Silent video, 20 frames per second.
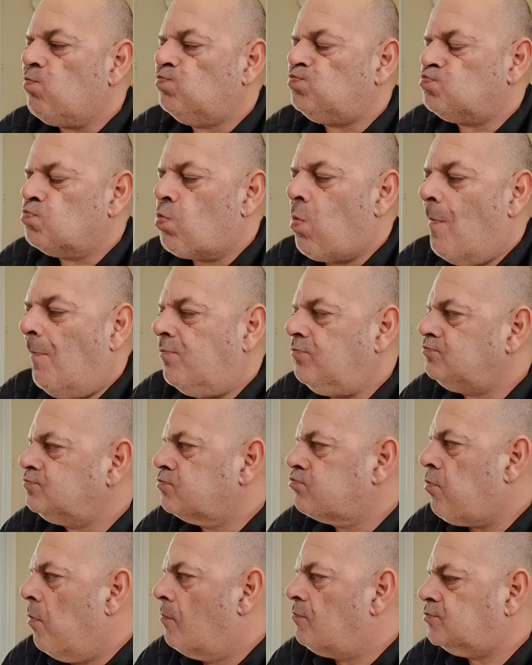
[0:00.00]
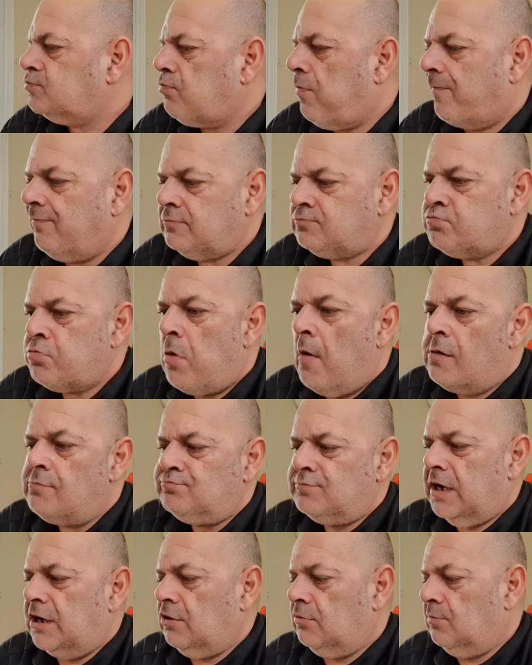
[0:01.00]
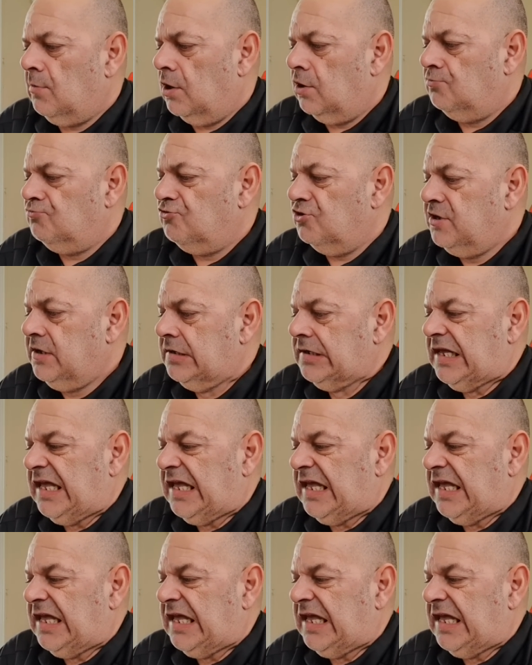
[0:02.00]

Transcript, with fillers: That Aldi pork pie was Melton Mowbray.